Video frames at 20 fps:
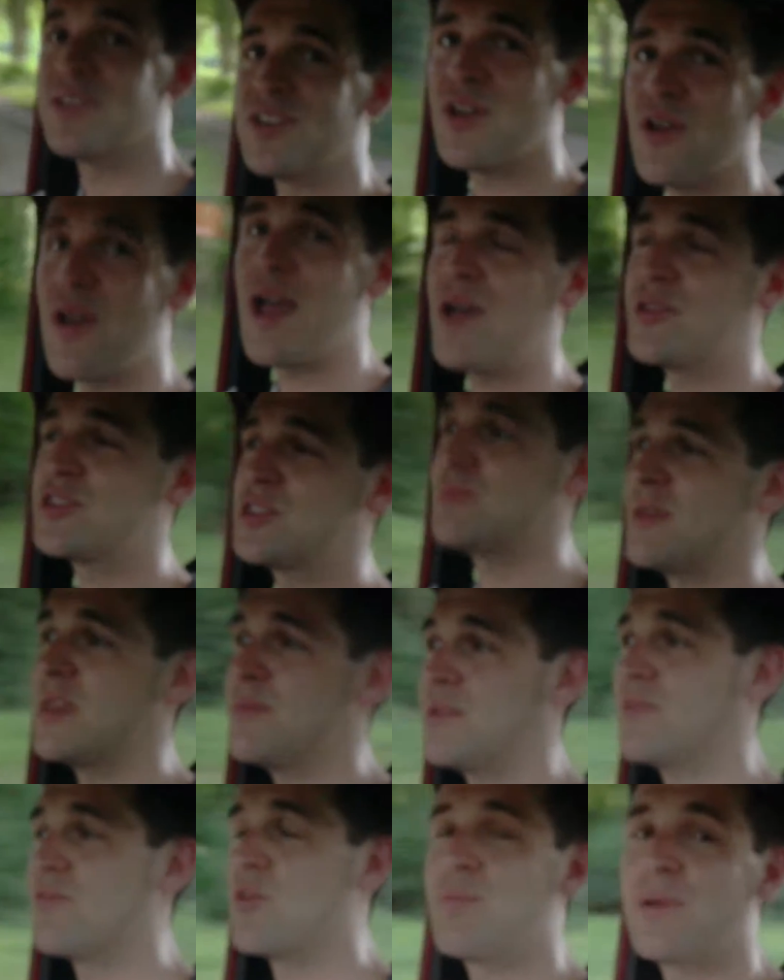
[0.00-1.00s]
you know, how to
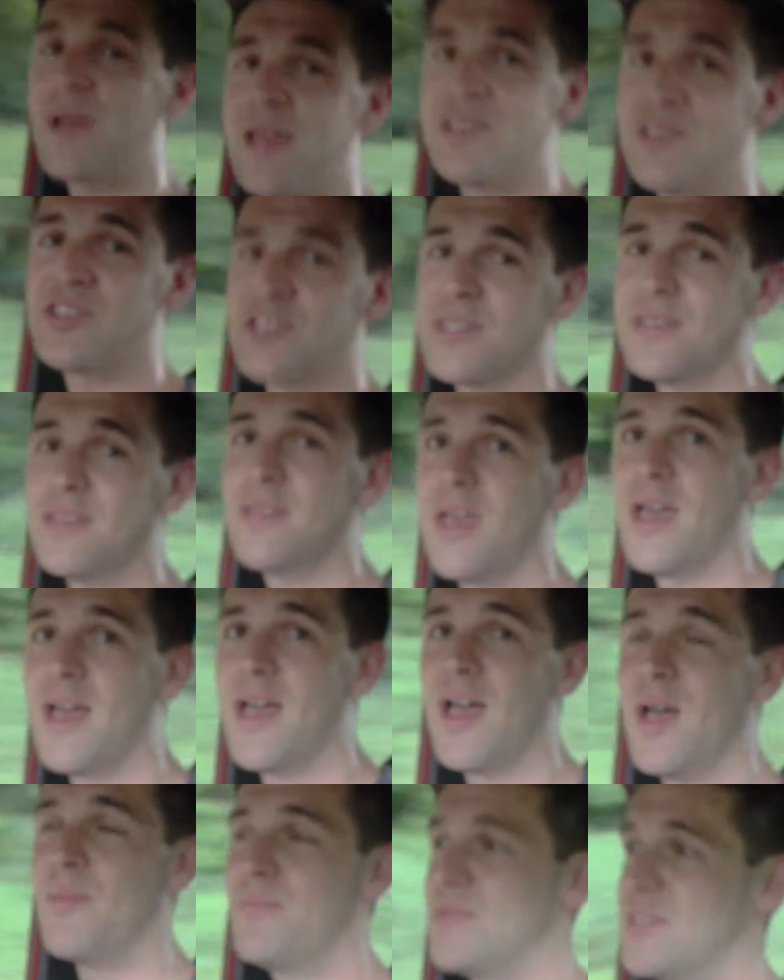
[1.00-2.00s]
maybe replace
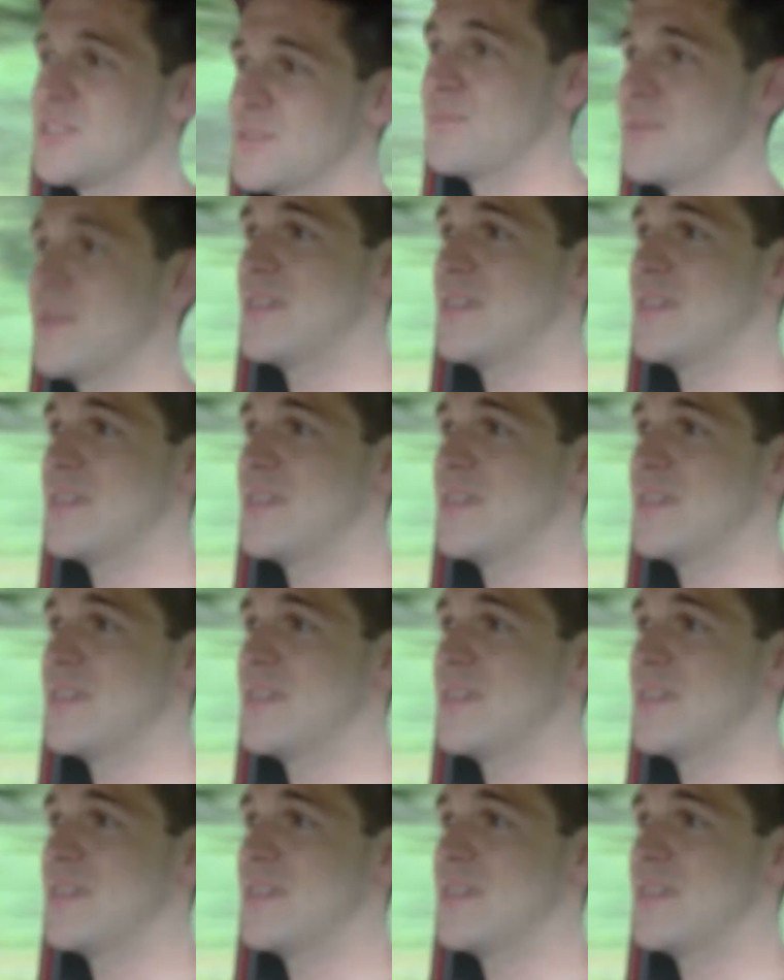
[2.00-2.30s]
bits and